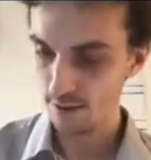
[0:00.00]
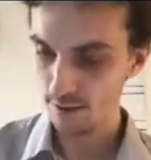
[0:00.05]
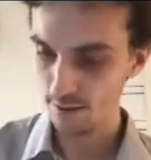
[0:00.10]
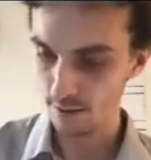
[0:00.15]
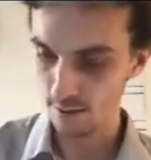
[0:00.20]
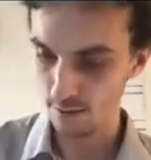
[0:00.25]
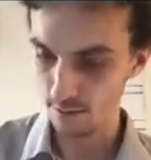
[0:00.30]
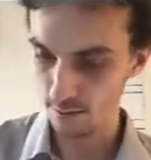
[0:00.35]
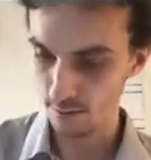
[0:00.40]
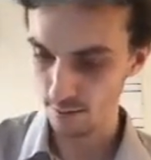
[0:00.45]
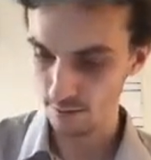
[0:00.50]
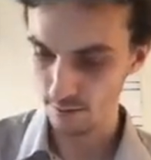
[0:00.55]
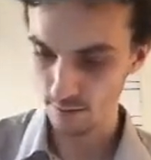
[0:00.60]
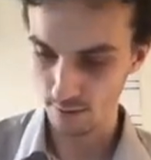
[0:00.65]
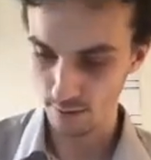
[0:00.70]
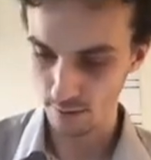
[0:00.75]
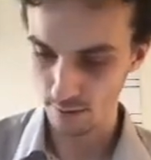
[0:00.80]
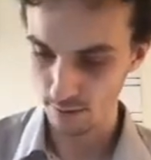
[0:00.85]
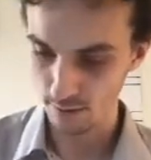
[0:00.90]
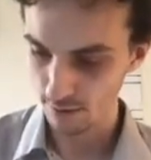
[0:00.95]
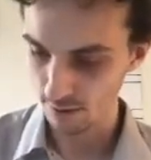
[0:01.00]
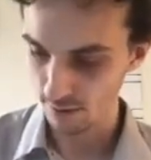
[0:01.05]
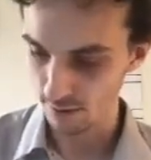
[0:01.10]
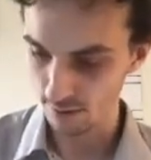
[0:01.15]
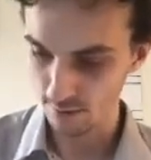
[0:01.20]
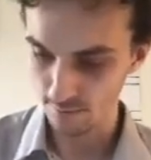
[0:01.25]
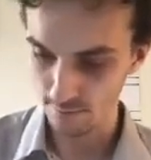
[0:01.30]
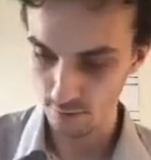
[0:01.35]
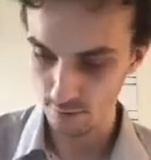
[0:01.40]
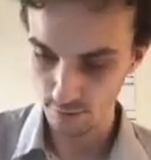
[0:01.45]
So sorry, I got
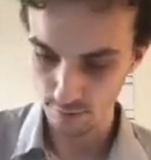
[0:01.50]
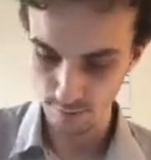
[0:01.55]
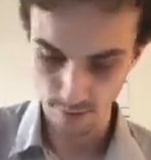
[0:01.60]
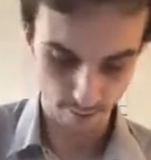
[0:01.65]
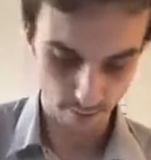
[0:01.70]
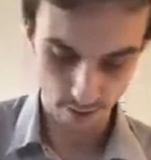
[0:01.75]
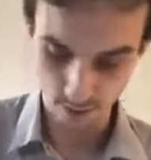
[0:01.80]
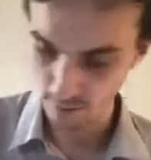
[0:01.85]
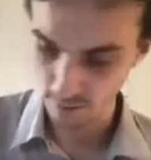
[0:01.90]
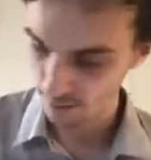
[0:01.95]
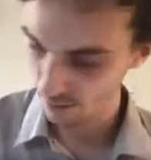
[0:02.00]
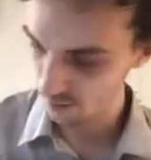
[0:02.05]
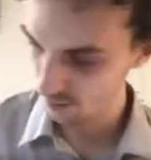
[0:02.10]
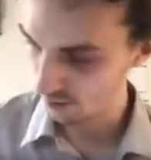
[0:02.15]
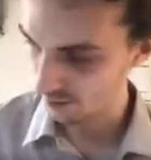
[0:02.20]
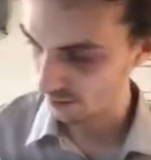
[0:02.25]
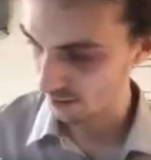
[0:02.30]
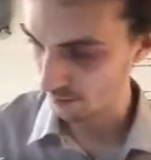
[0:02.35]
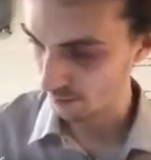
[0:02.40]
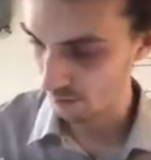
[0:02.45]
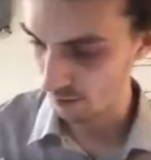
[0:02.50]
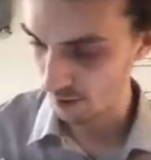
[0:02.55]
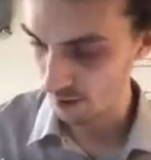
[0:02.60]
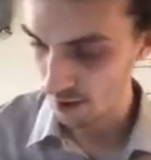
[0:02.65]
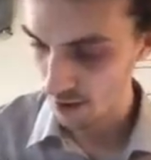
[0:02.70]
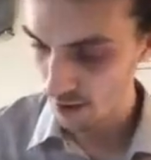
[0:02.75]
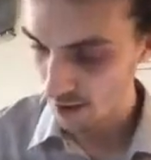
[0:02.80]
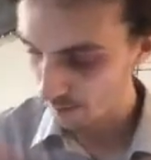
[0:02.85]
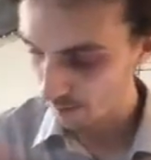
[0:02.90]
slightly confused about my notes just that point.